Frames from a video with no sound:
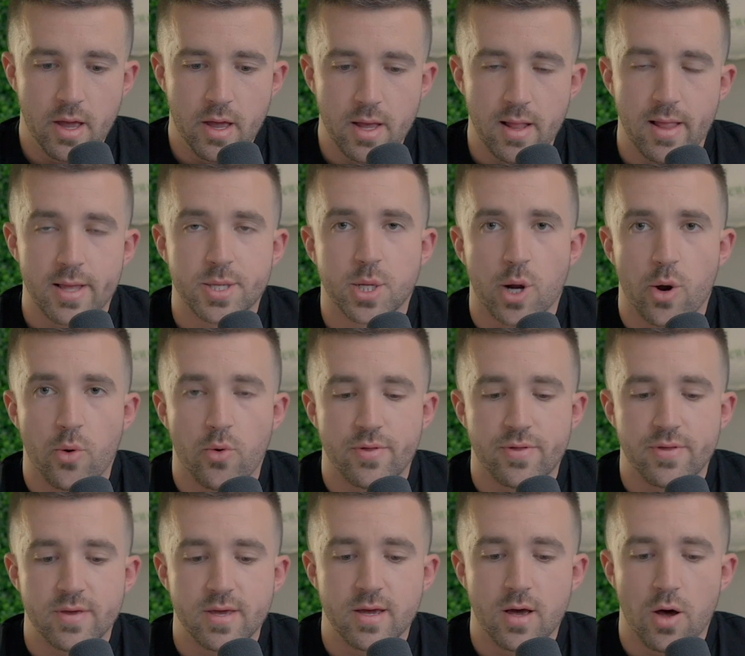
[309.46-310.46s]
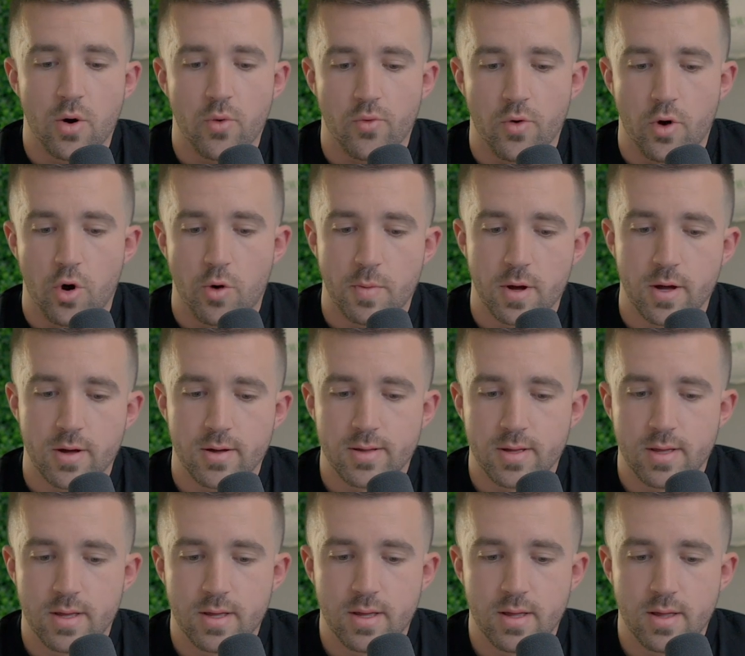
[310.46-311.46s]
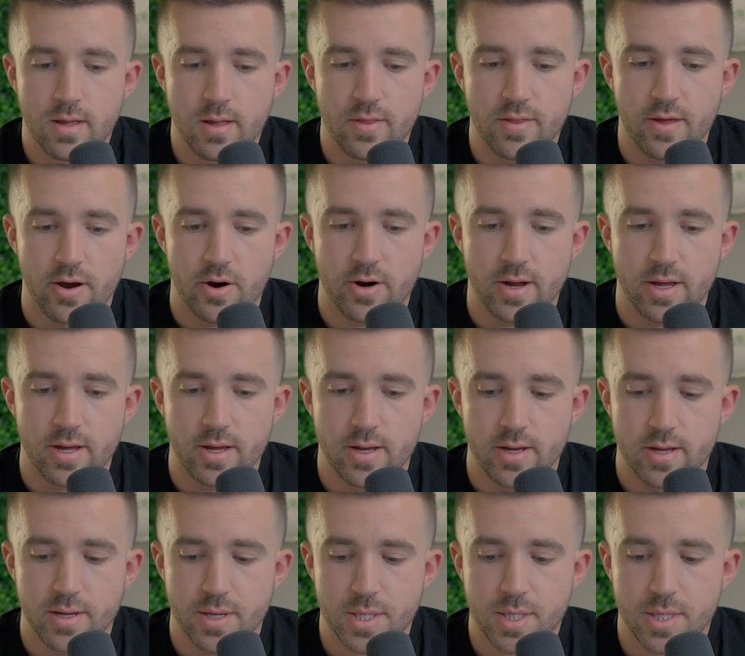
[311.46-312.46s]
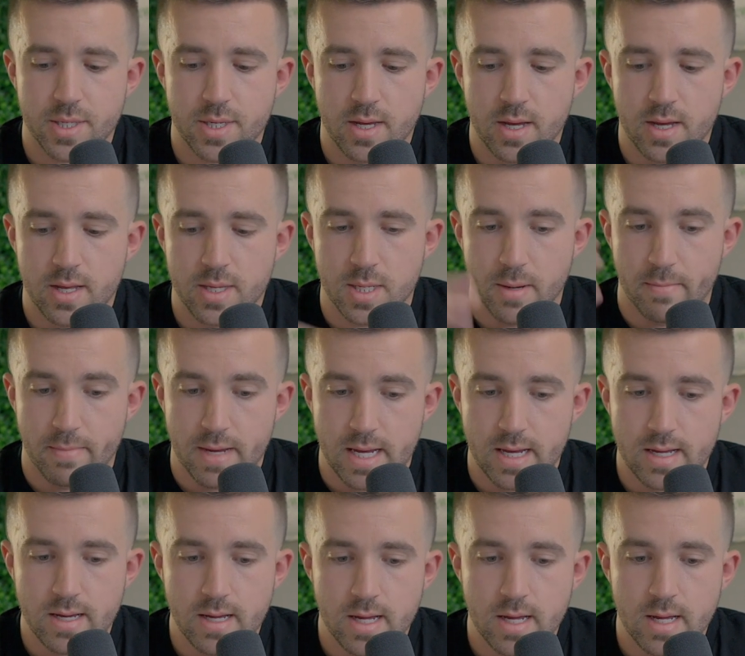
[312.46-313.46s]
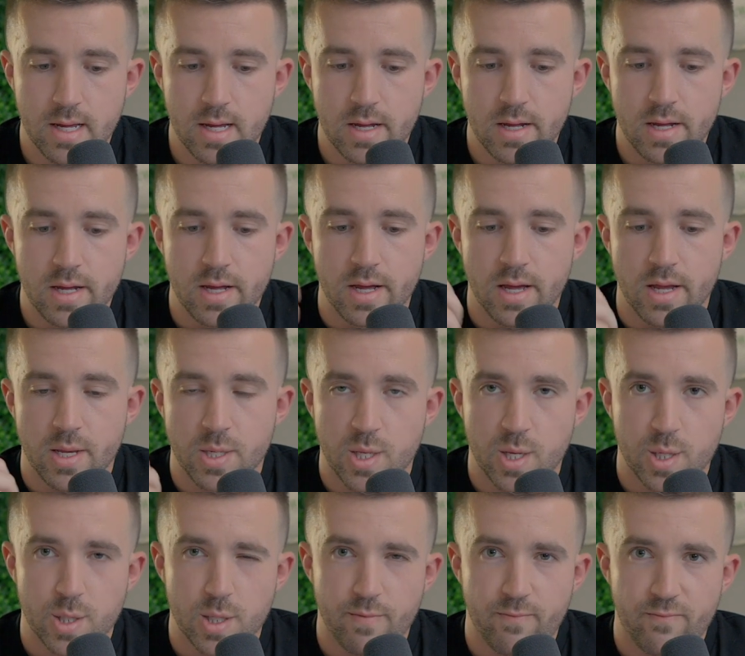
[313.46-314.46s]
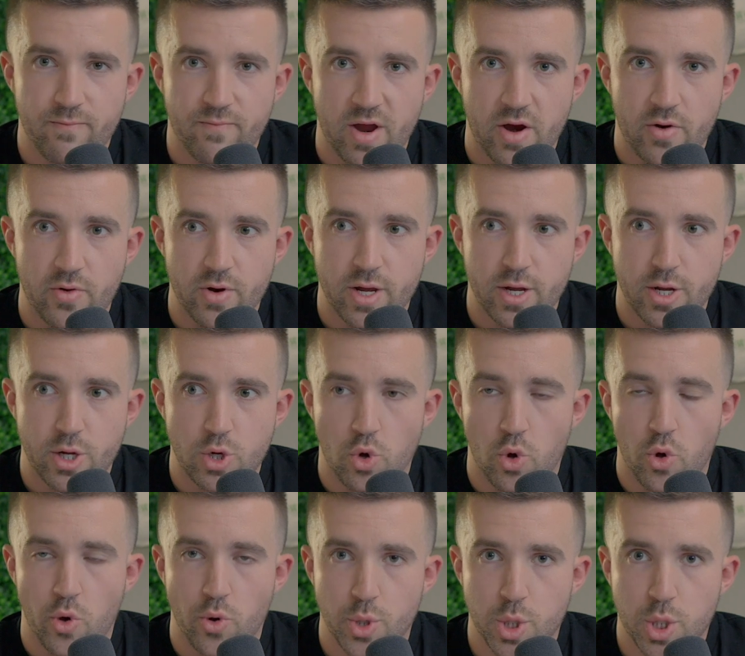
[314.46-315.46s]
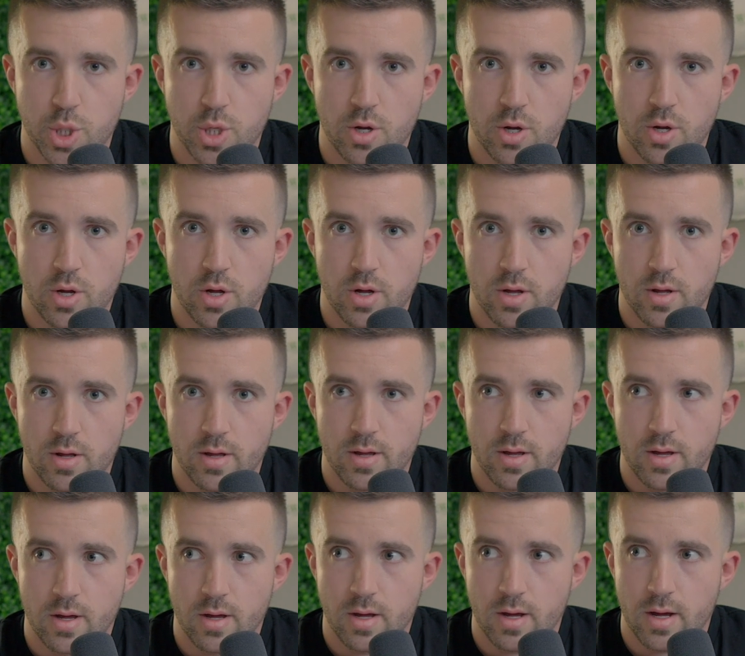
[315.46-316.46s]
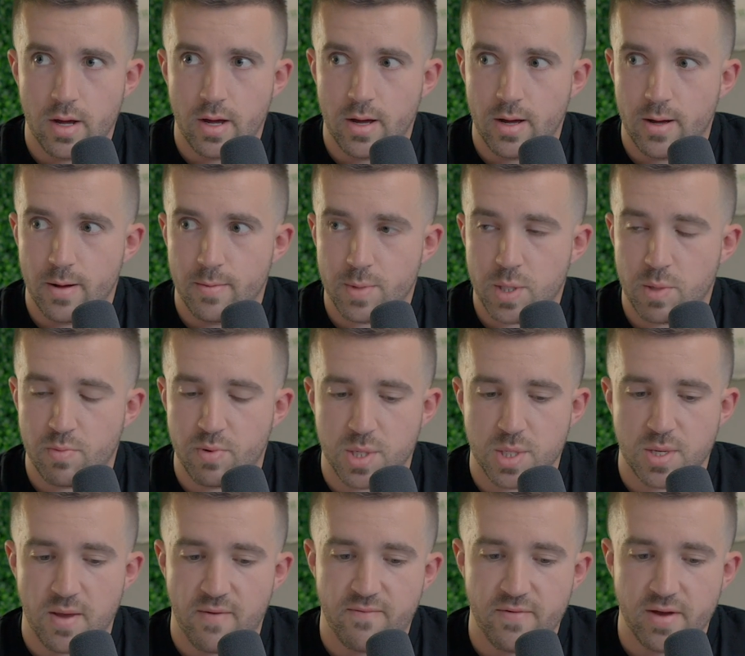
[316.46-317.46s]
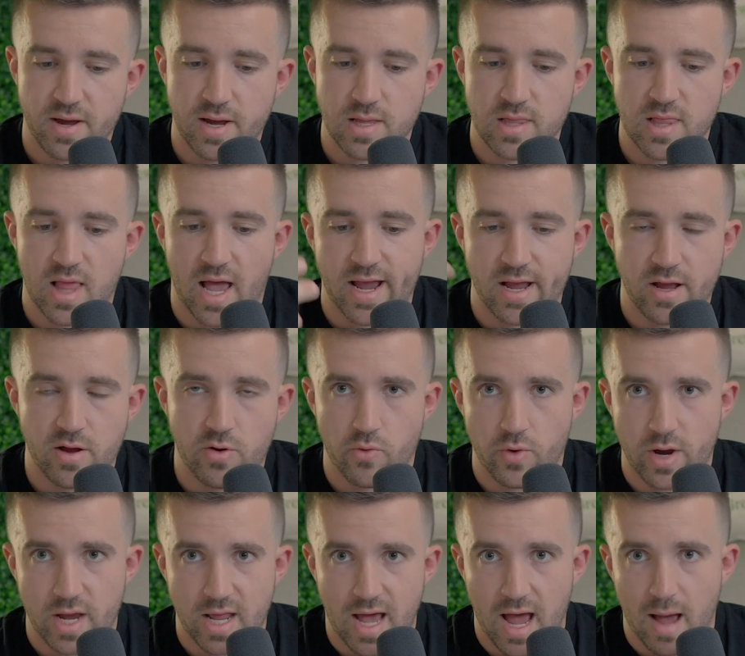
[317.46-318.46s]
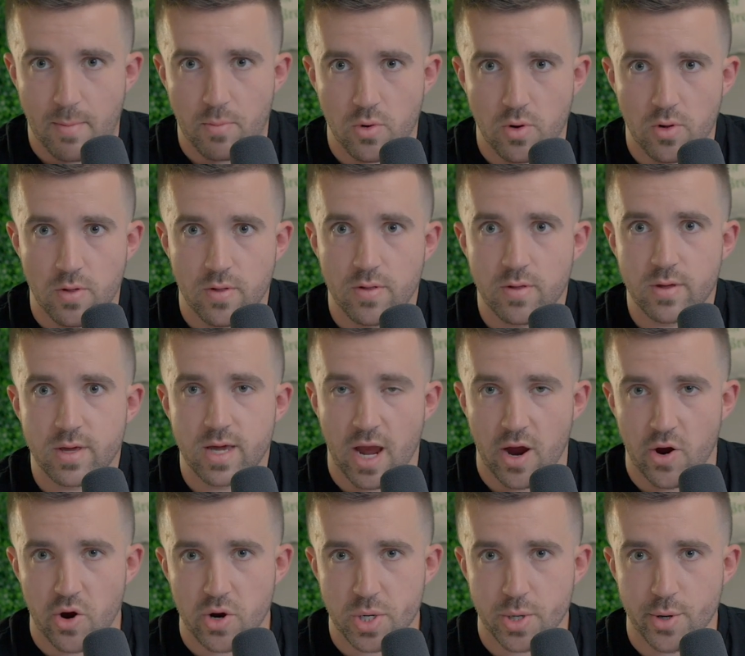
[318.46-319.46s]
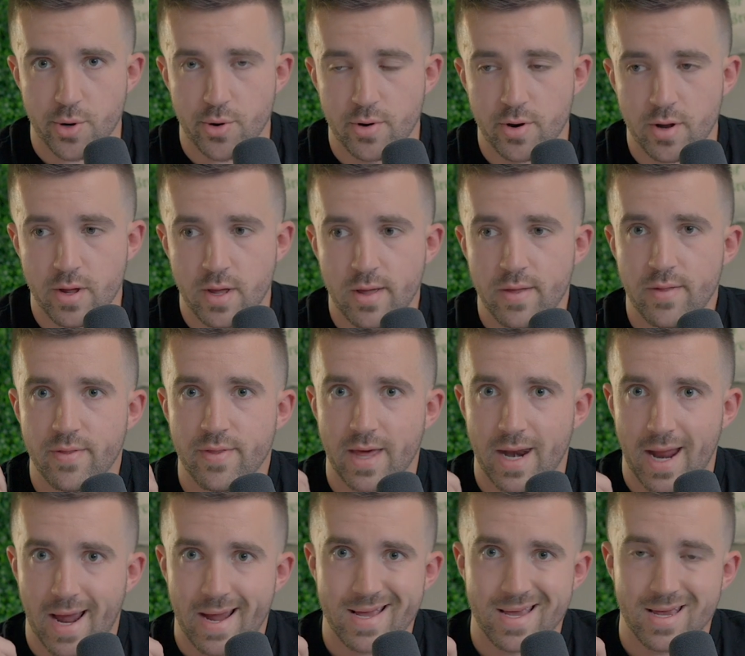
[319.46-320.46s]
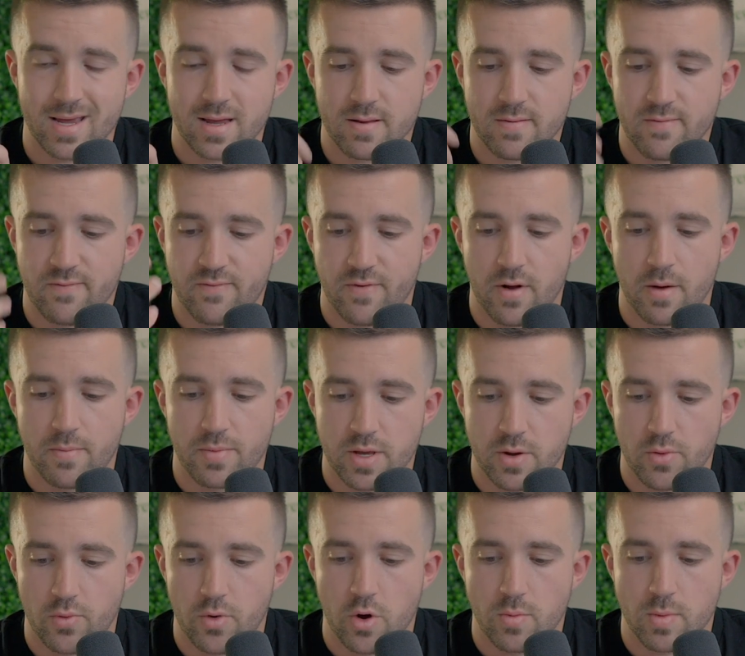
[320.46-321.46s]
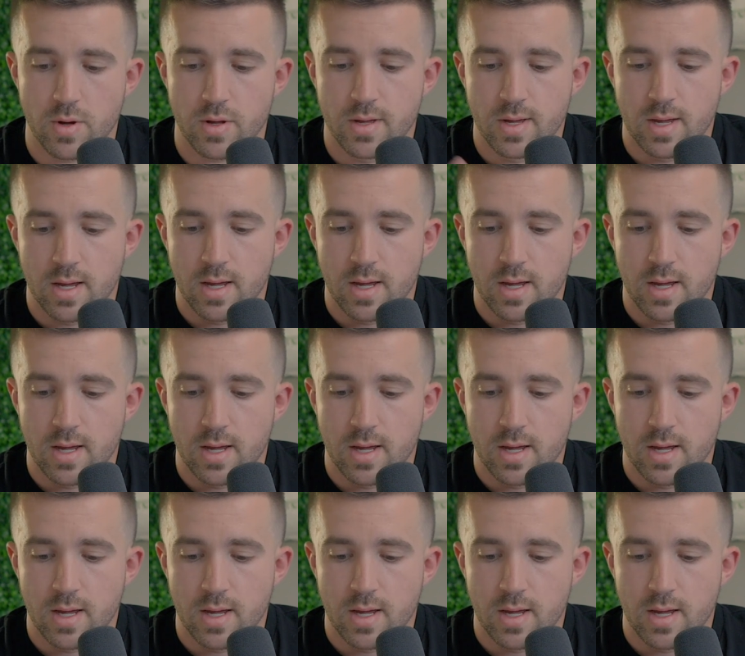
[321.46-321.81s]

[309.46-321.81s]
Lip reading: Let's start with the aroma. There is, to me, is this very Kölsch specific light green apple character that I get from the aroma.